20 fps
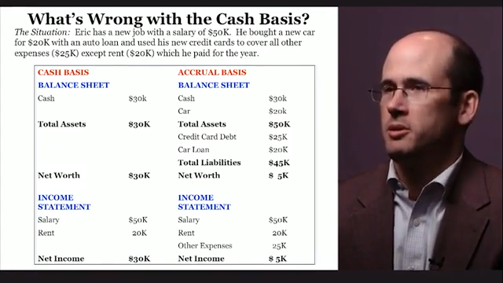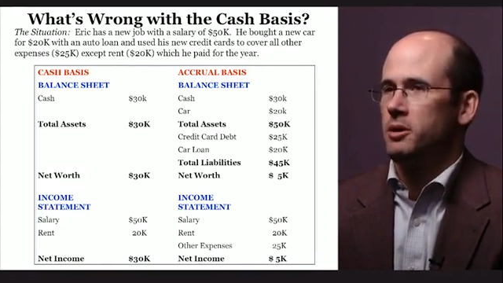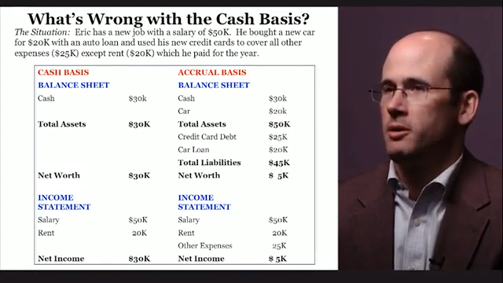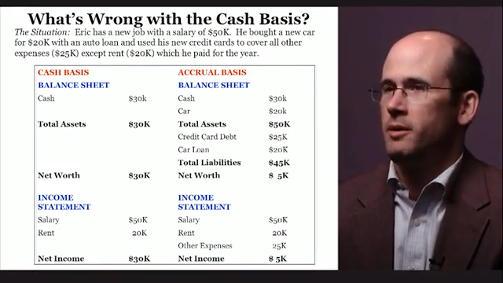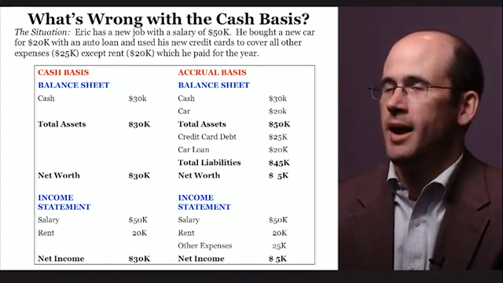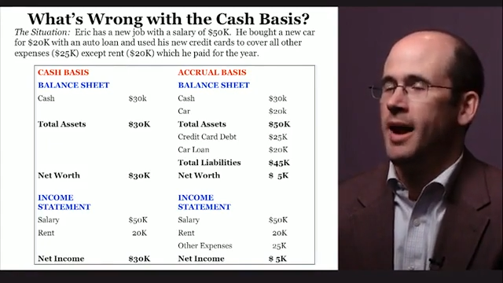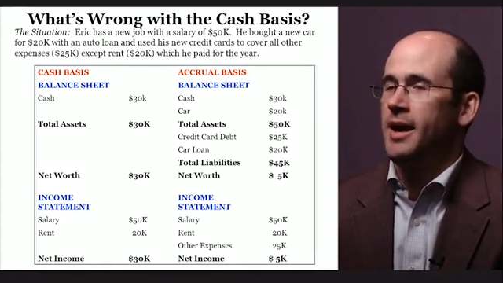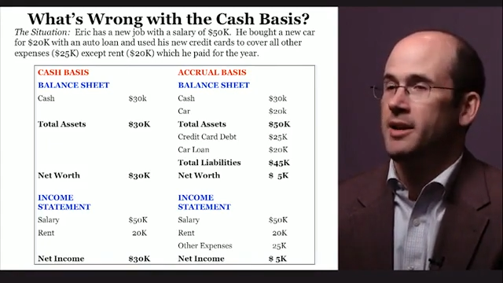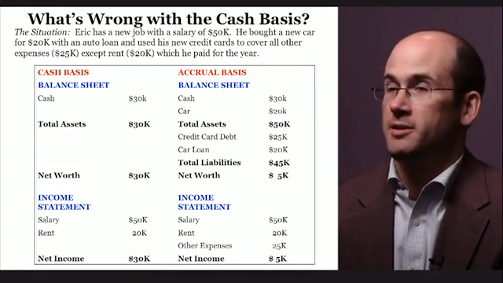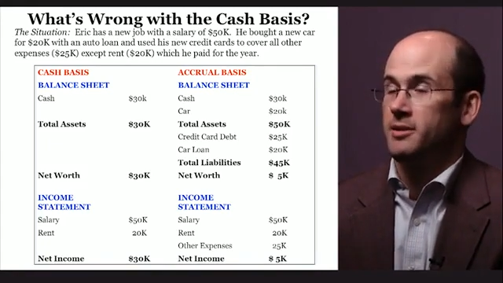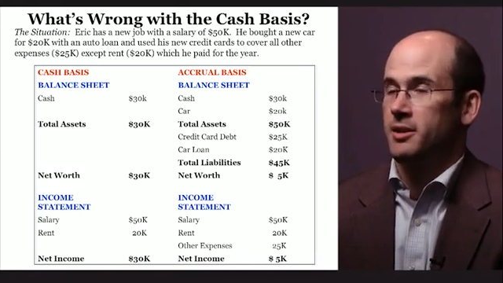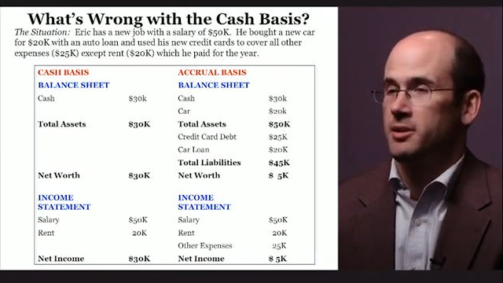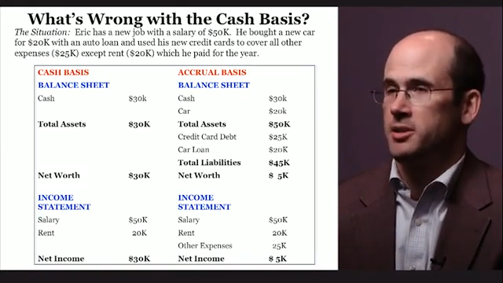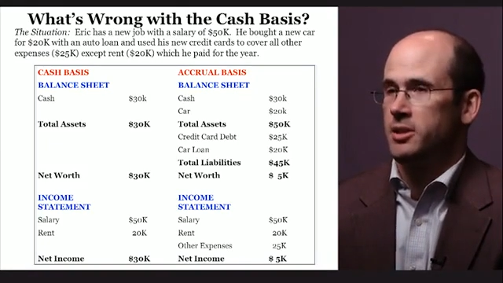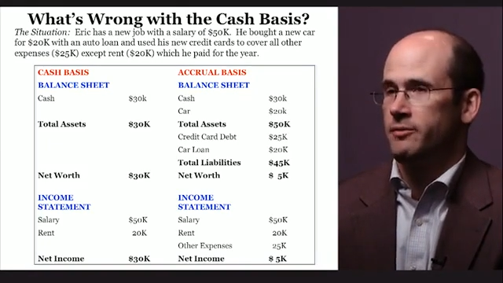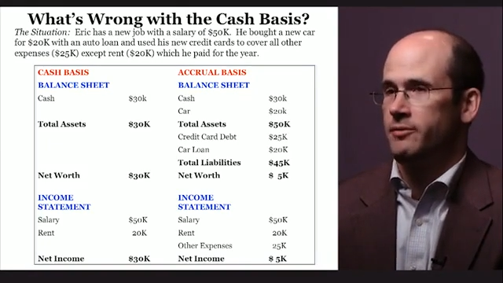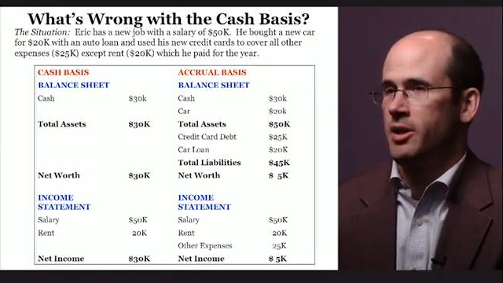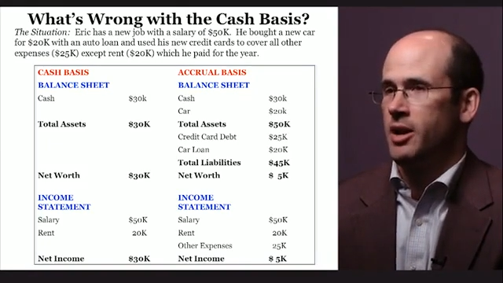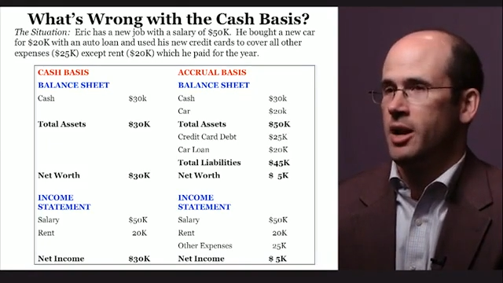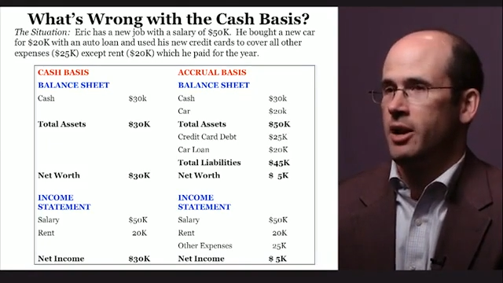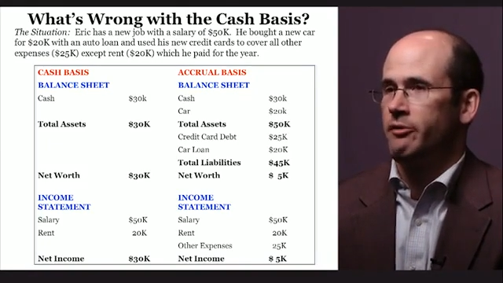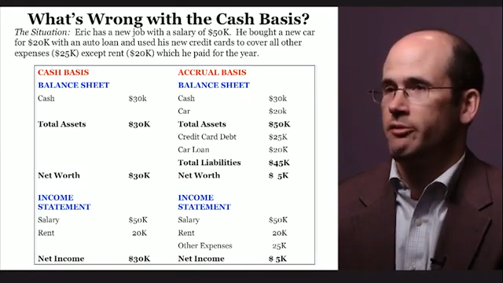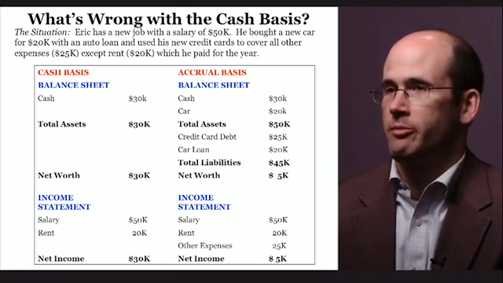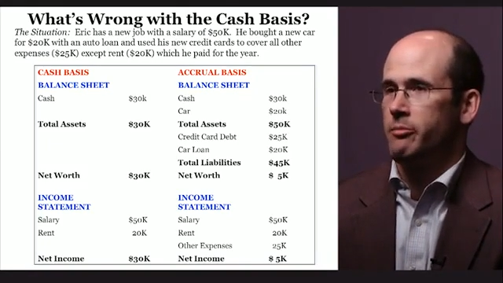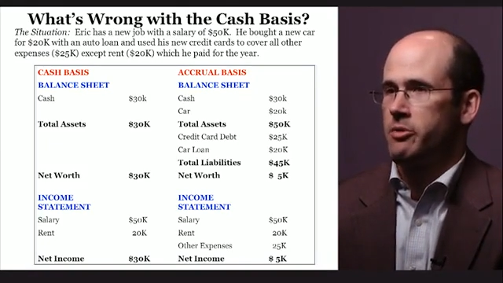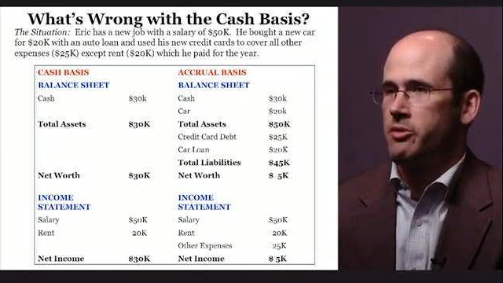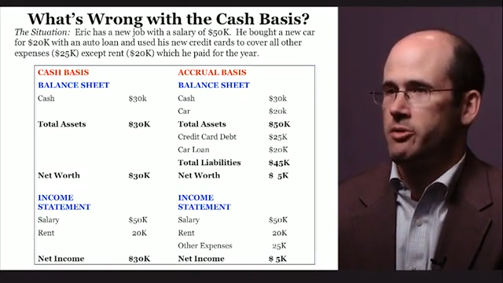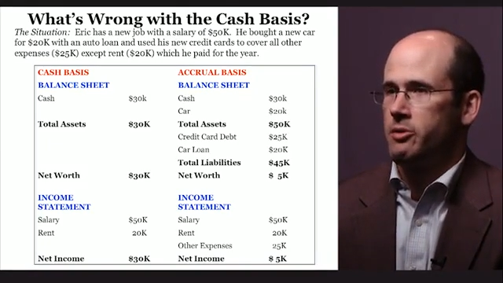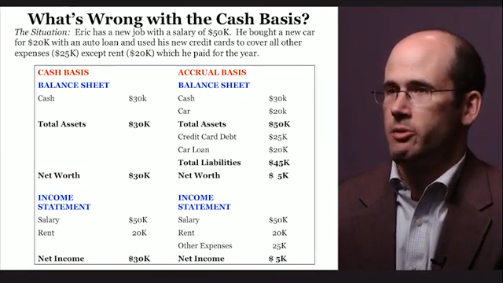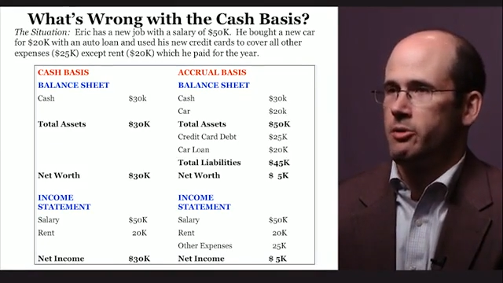your assets have gone
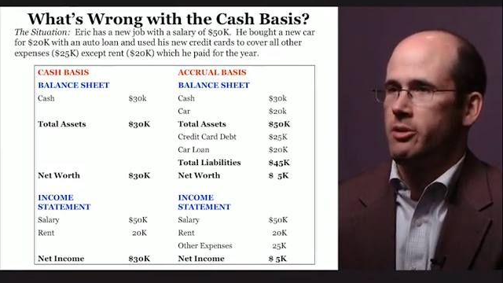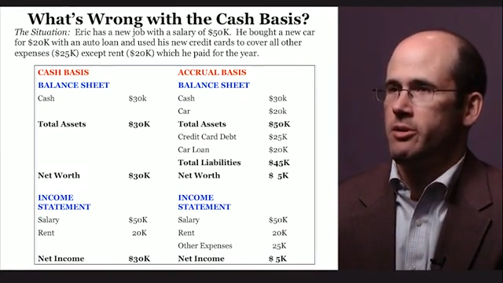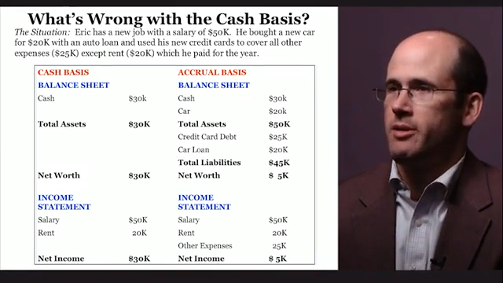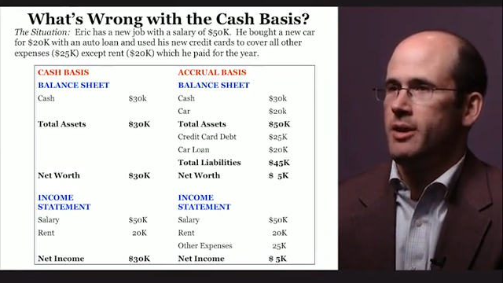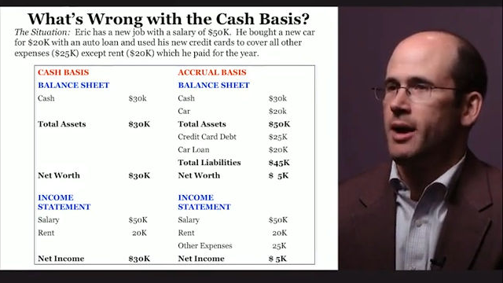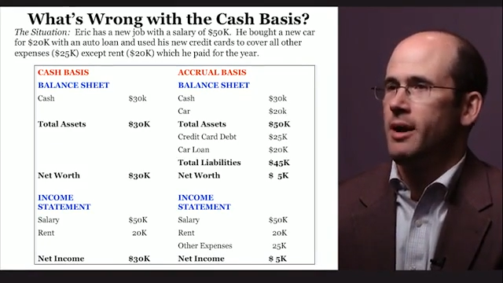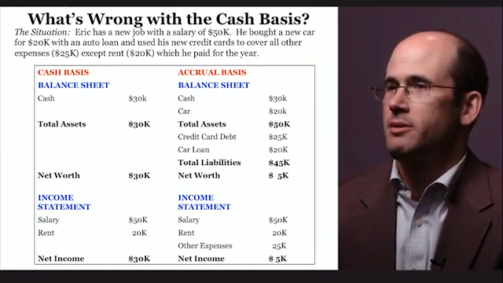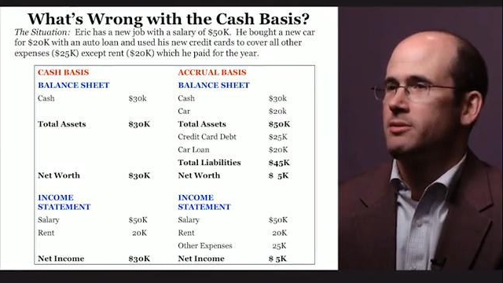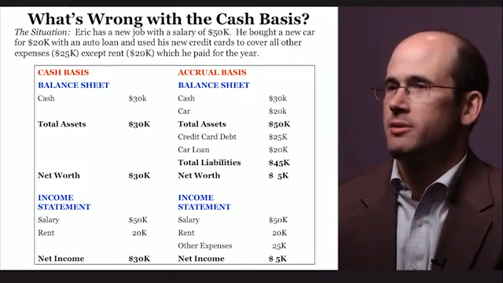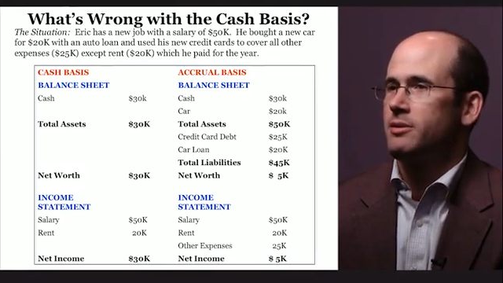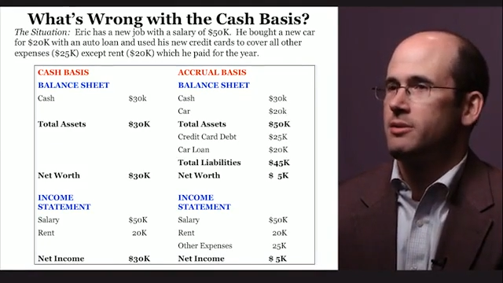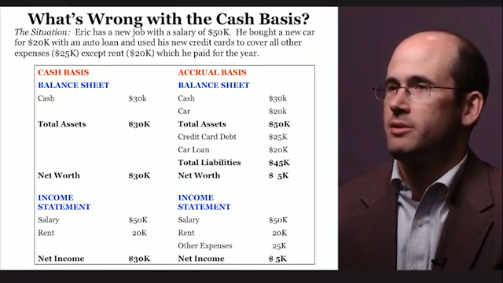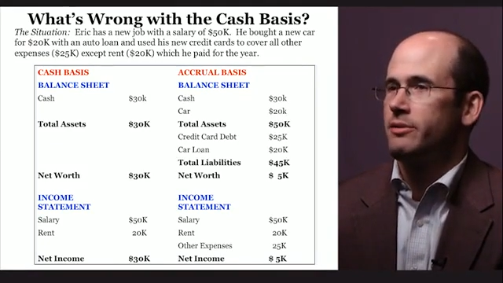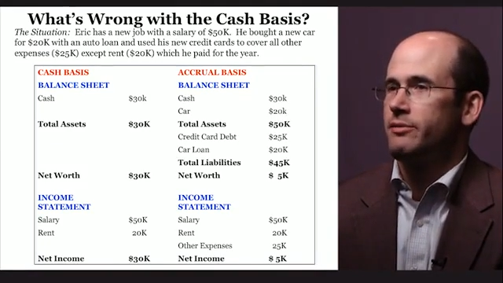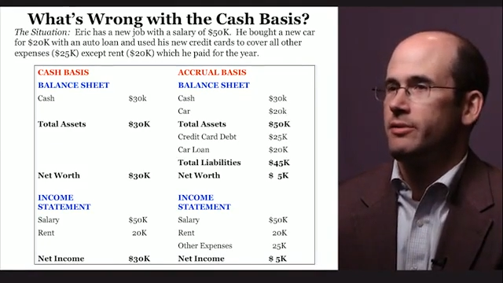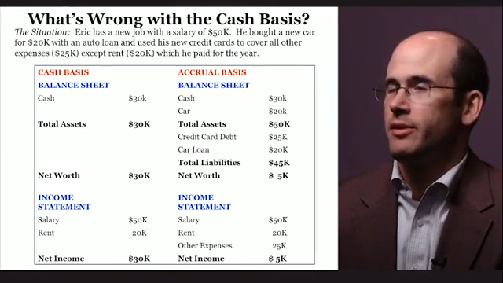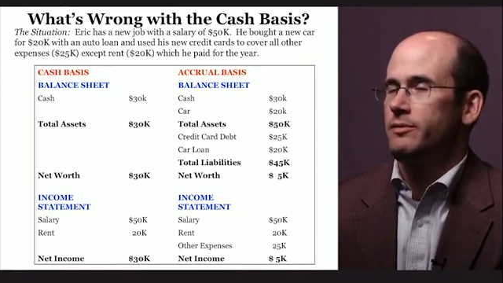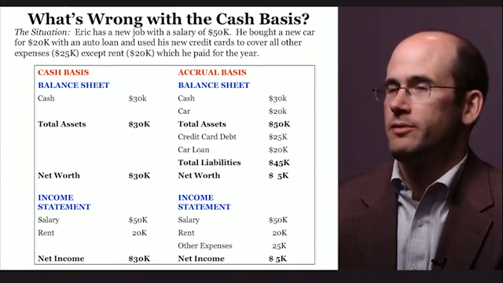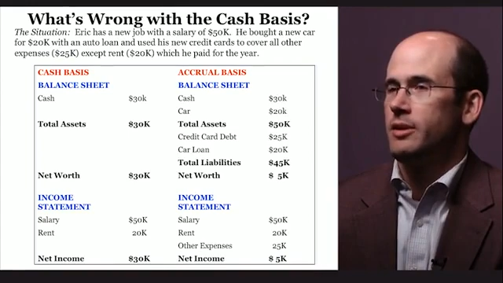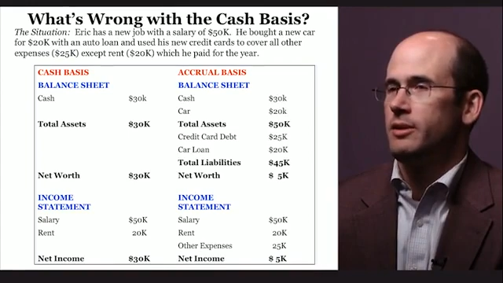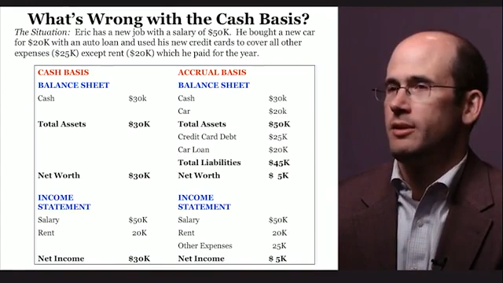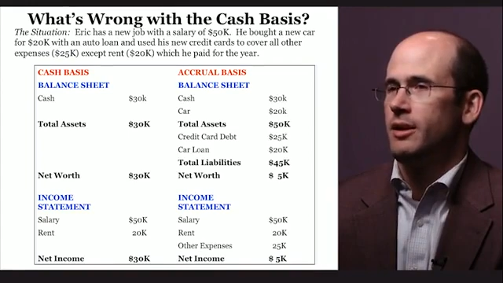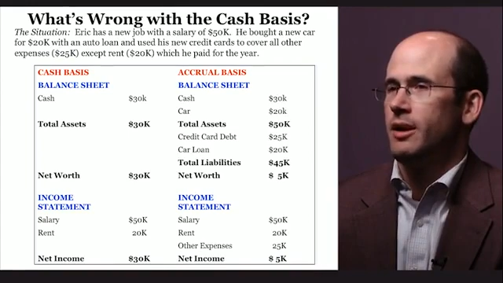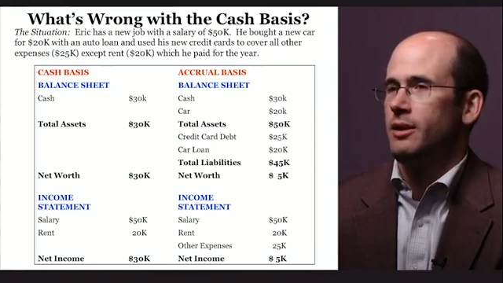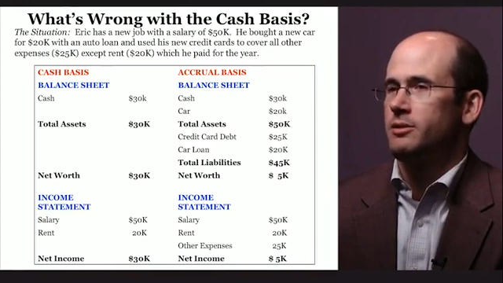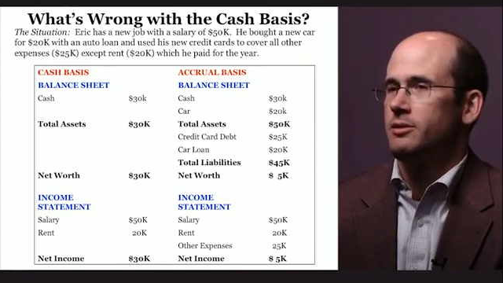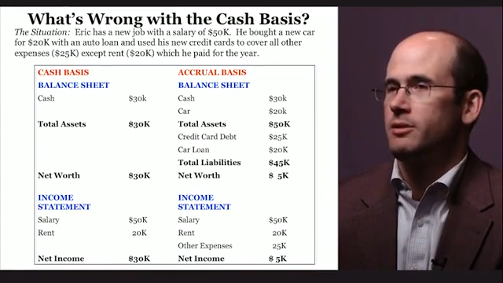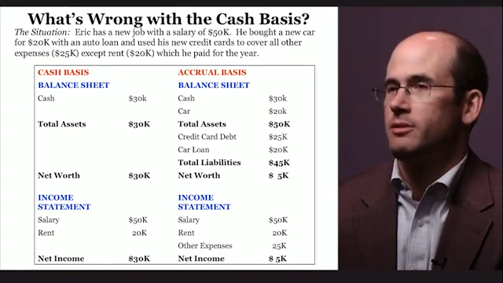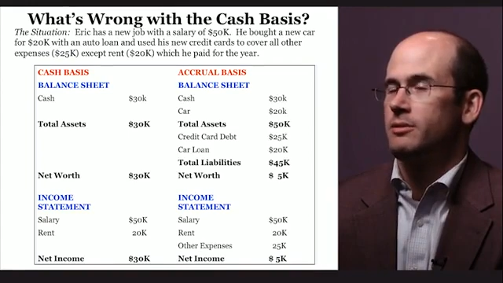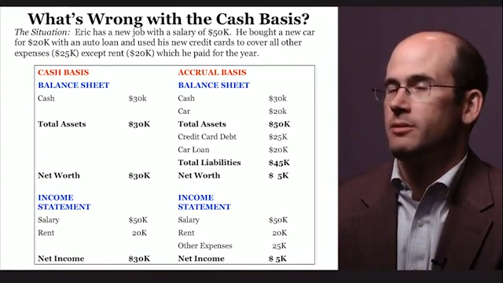from $30,000 to
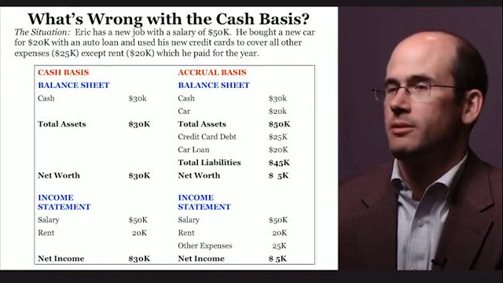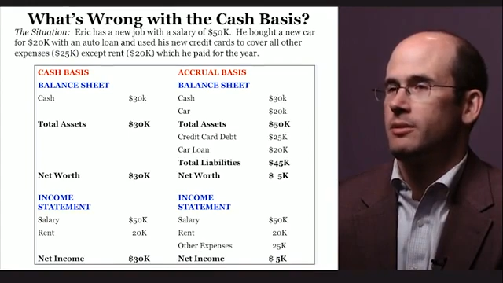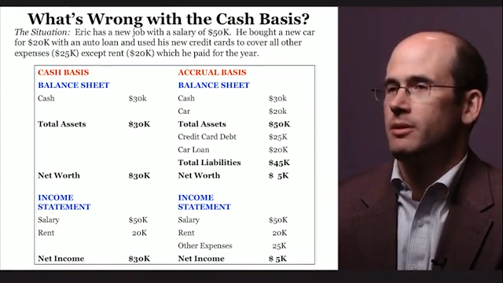$50,000.